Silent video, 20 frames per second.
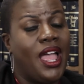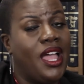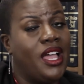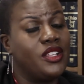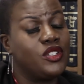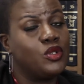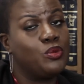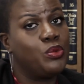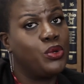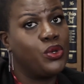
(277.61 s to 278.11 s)

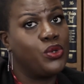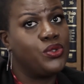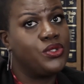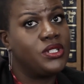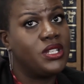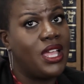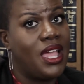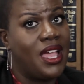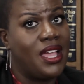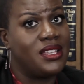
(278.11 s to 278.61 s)
as
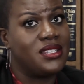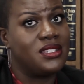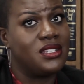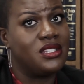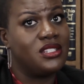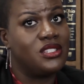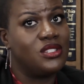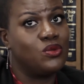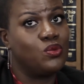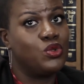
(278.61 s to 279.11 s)
opposed to
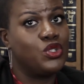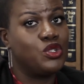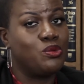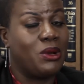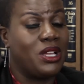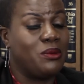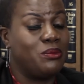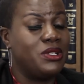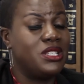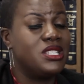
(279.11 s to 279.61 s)
assets which
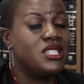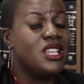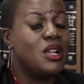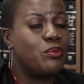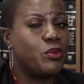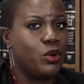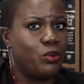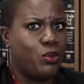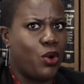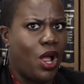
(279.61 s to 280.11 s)
might be
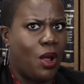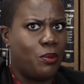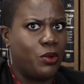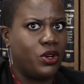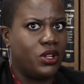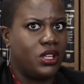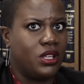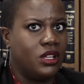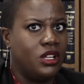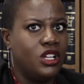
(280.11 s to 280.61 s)
separate
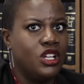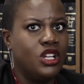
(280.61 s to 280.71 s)
property,